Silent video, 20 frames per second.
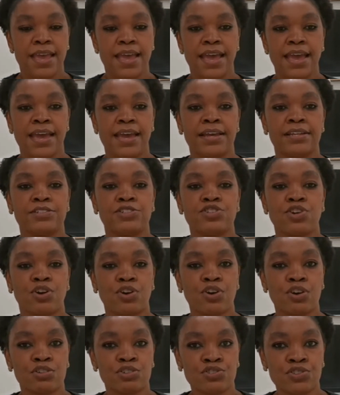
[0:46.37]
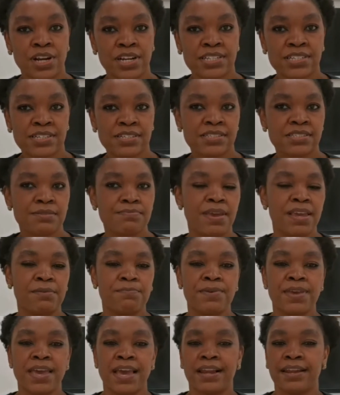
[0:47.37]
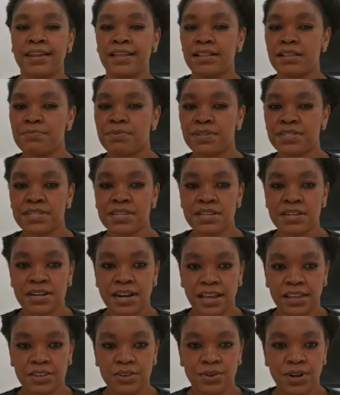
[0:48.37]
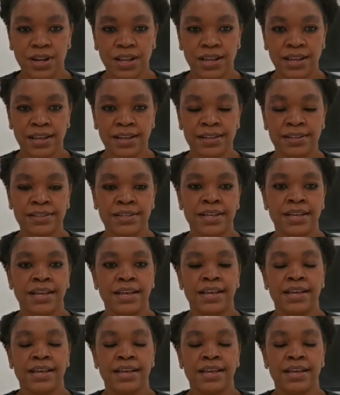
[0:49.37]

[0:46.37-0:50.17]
and your contractions may be a little bit irregular.